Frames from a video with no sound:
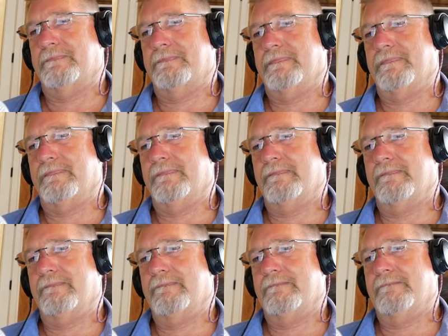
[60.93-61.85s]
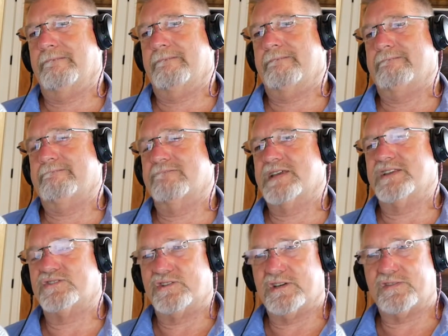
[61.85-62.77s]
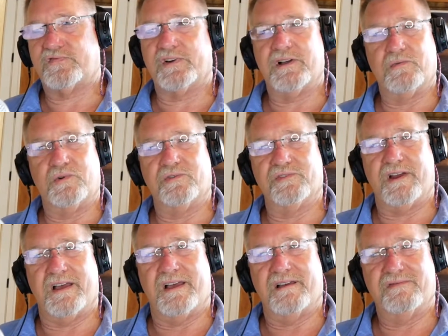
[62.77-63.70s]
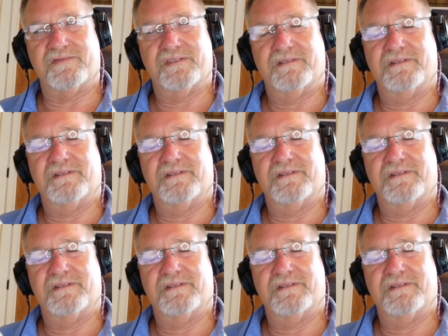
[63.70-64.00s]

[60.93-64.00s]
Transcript: is a front wheel drive. It's just front wheel drive.